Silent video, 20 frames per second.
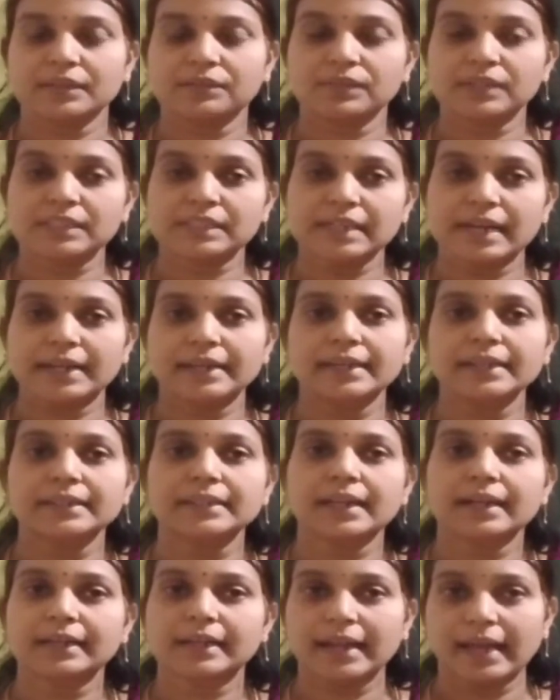studied
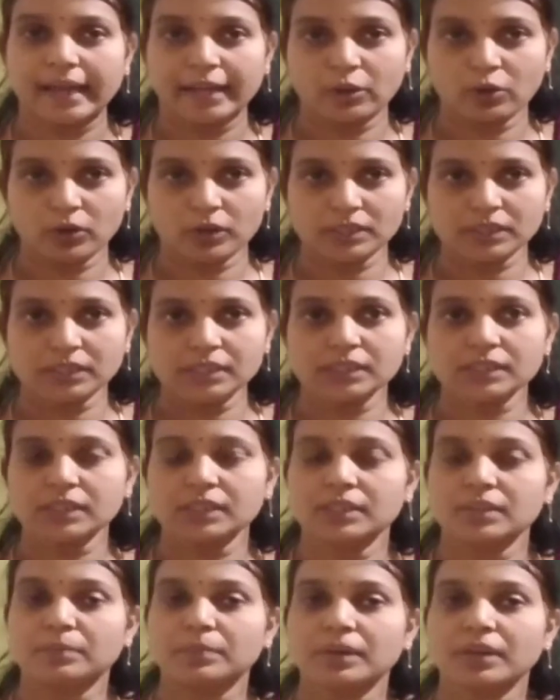that glycolysis
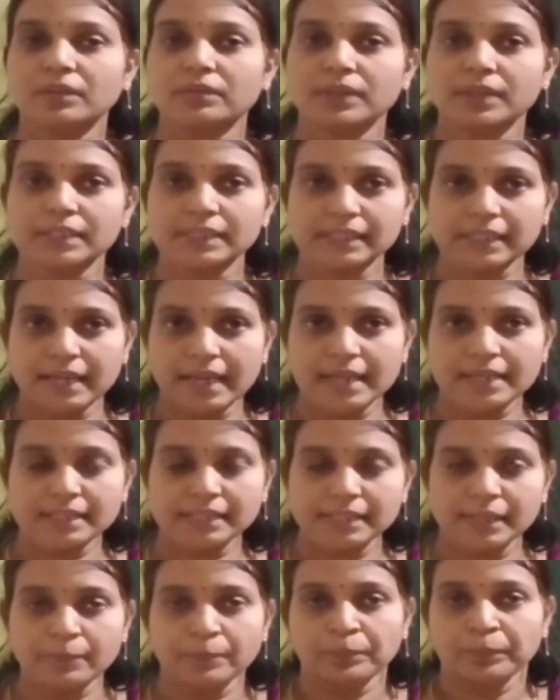in the previous class.
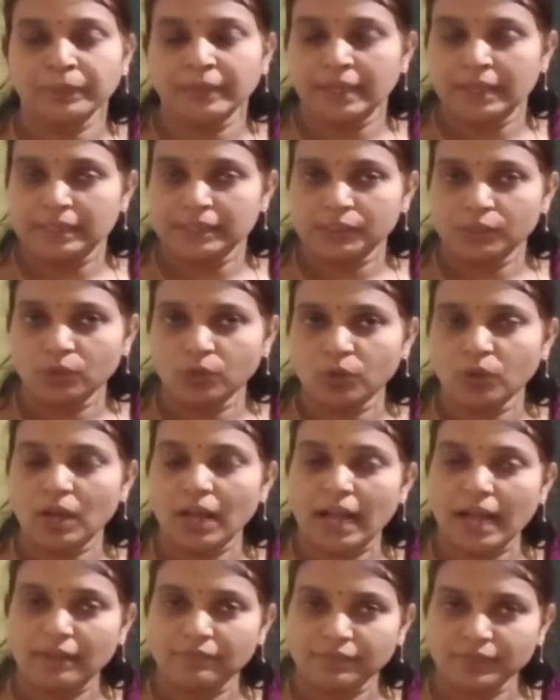So
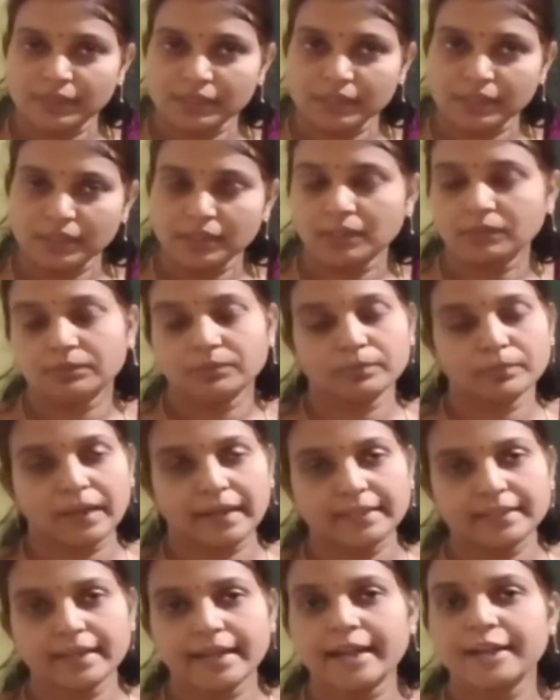
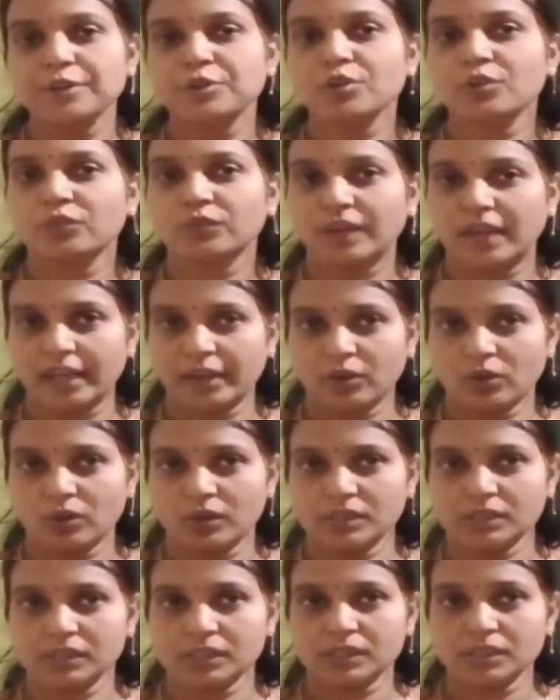by the end of
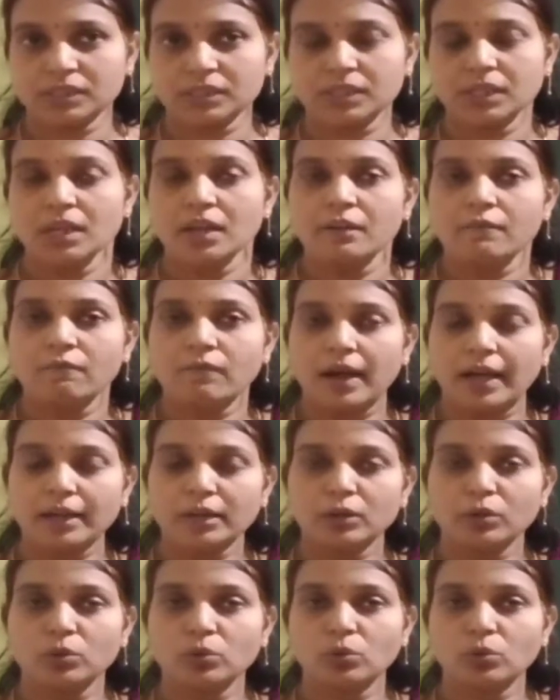glycolysis, one